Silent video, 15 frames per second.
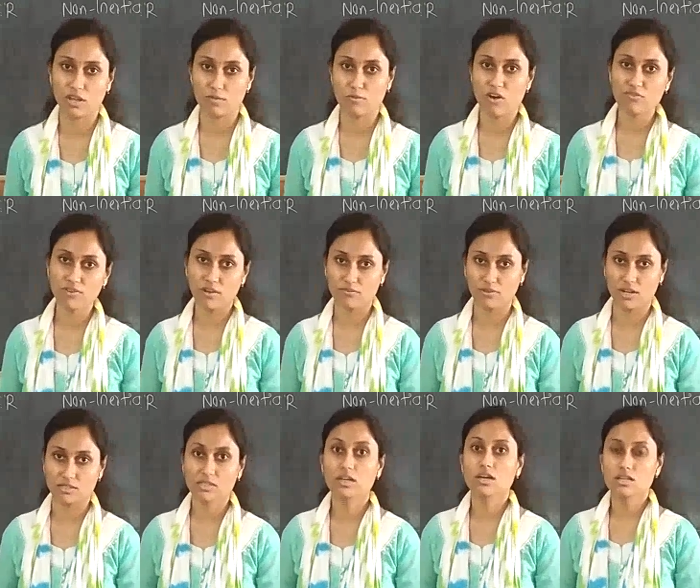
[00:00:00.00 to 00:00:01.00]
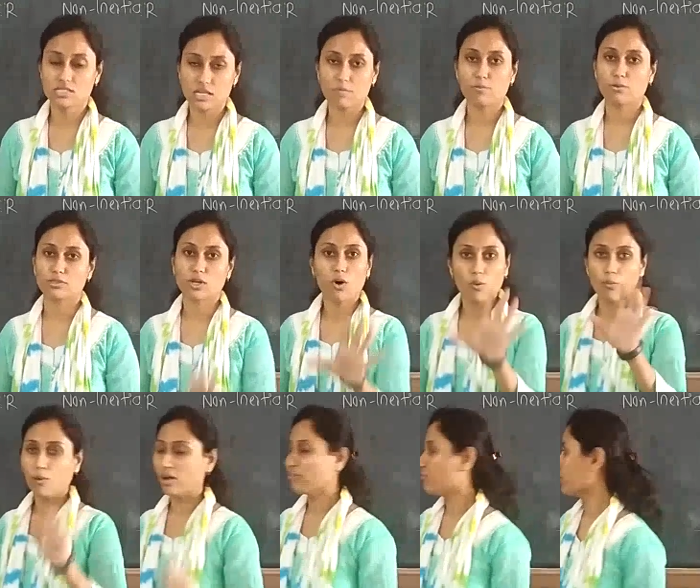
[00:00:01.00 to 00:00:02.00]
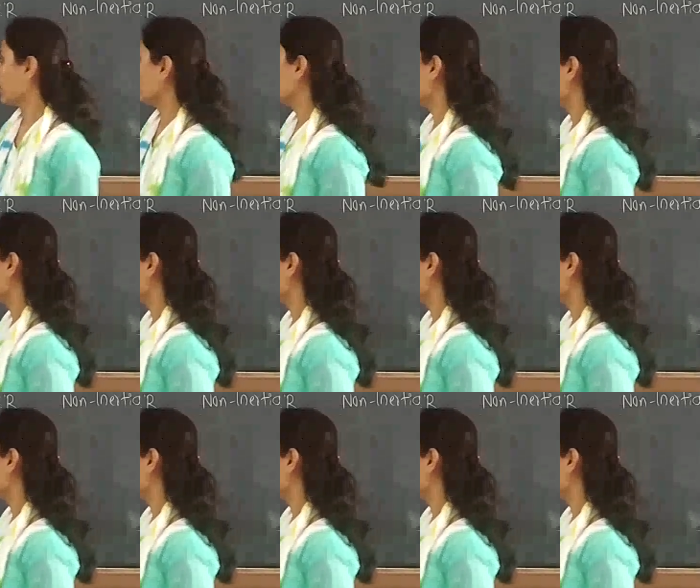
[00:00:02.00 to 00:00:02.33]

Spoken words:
frame of reference? Suppose one frame